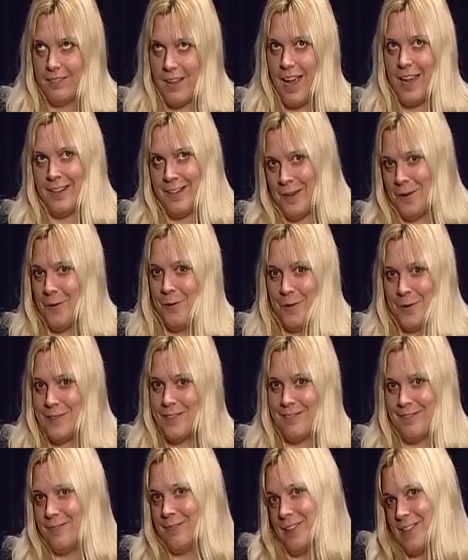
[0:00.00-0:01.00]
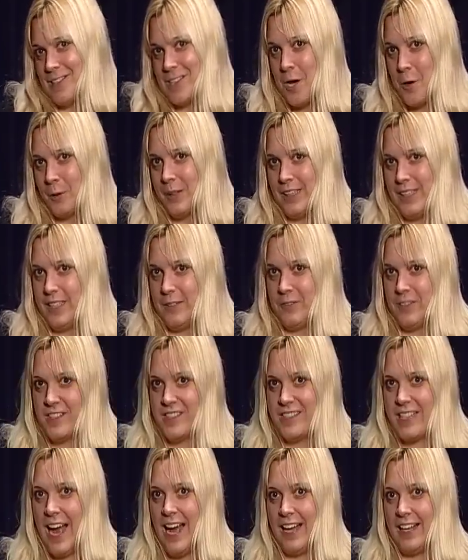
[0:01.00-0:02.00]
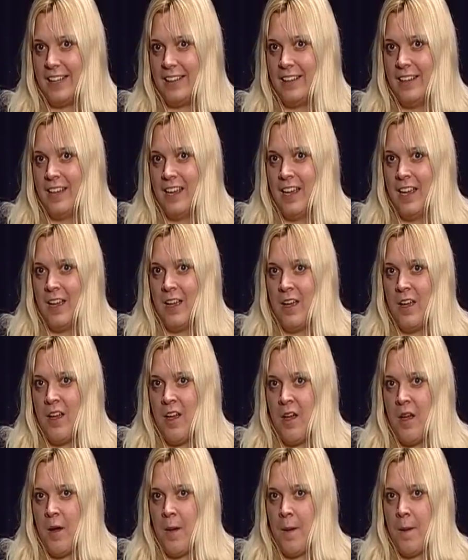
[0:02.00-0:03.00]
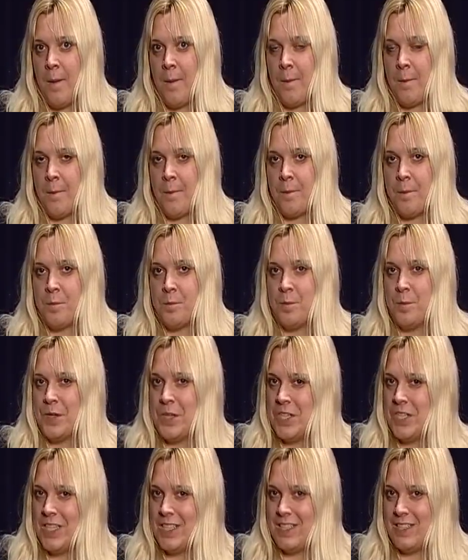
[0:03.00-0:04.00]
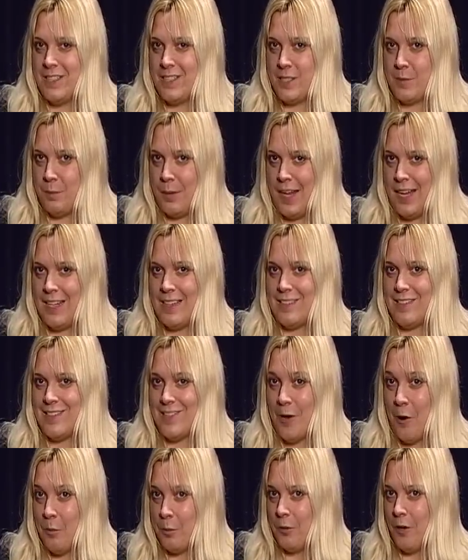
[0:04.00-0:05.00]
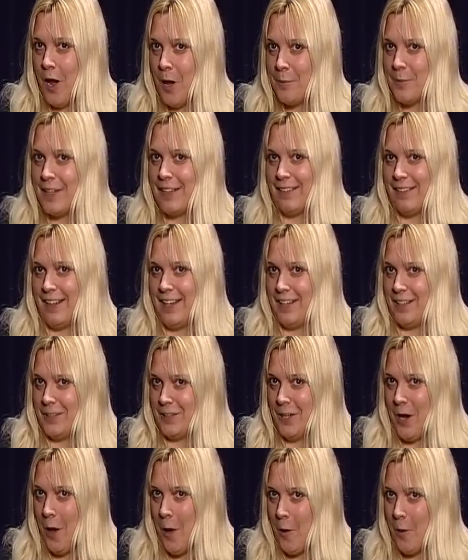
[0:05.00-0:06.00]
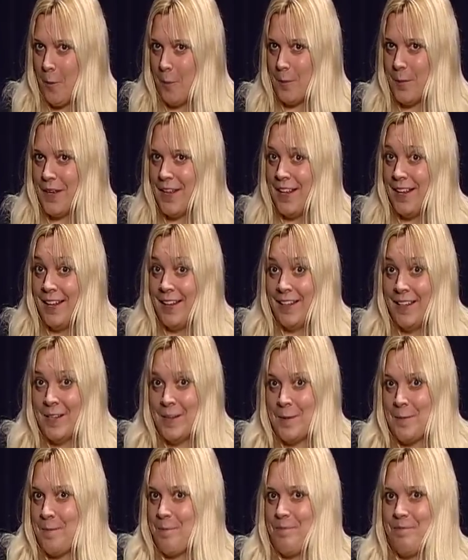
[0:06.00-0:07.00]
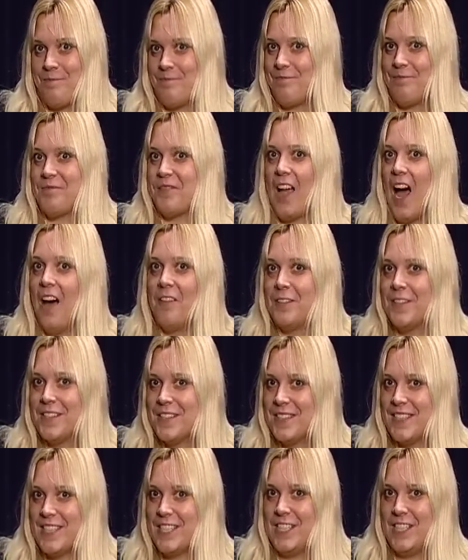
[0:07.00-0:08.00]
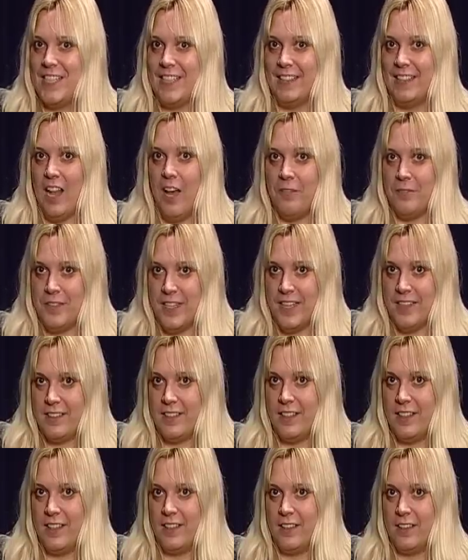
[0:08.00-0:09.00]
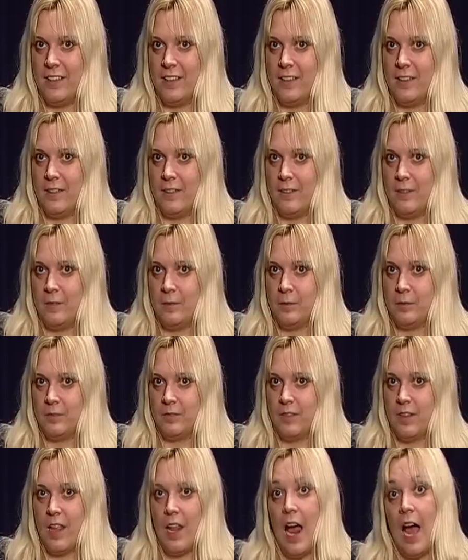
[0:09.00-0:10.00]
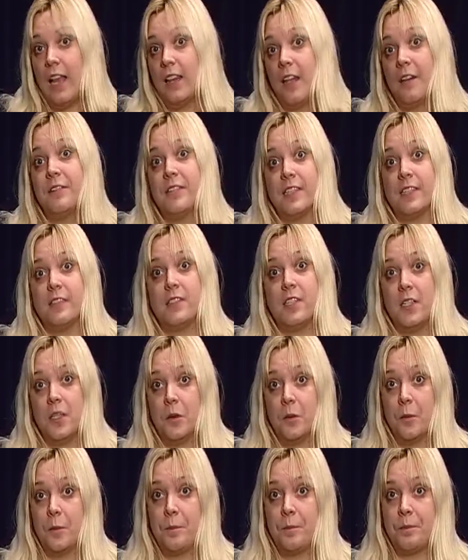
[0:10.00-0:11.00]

I knew it was a totally different style but she had displayed it so prominently in her home. Obviously, she had loved it. I loved it too.